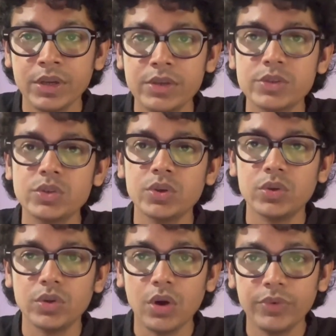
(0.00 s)

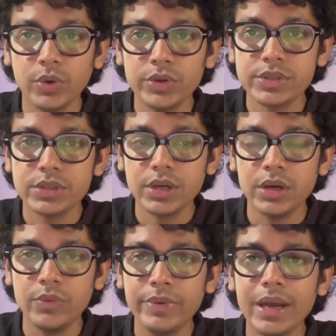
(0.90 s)
So of course
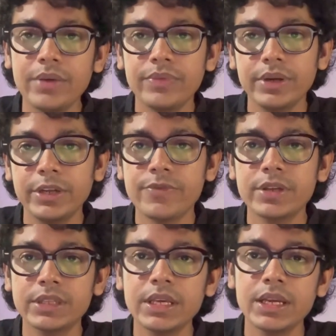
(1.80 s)
we have
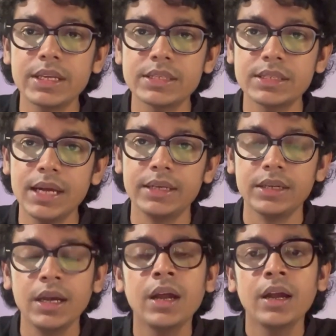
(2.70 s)
different theories that
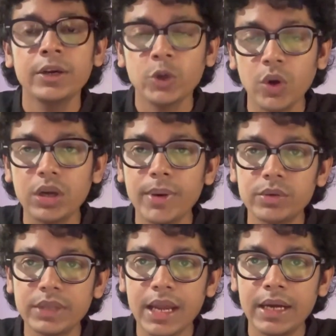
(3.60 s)
talk
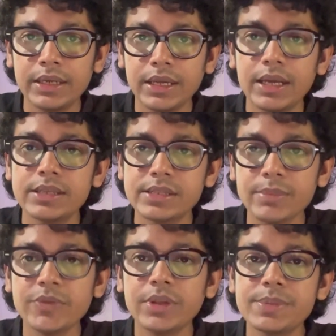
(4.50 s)
about that. Some
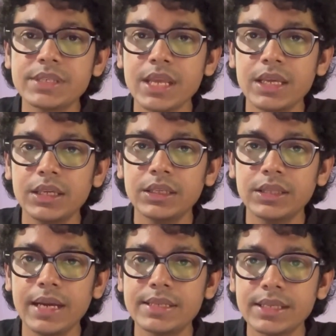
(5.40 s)
of them say
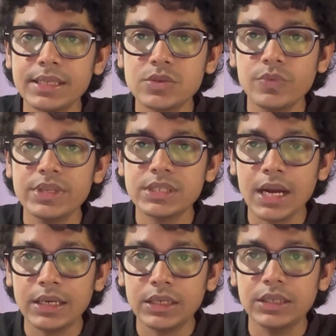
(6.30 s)
that since we
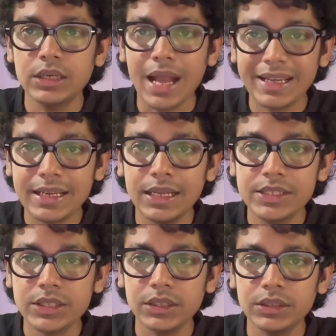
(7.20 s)
started
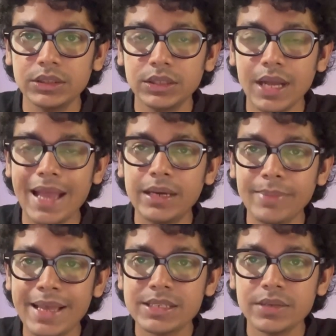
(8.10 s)
agriculture and
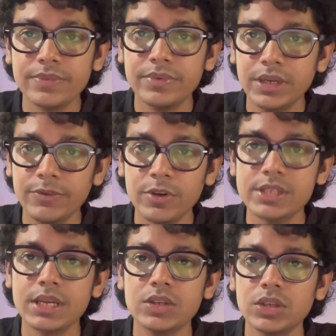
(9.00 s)
massive
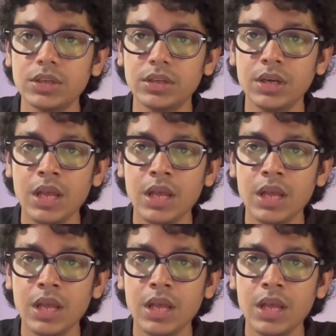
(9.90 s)
deforestation,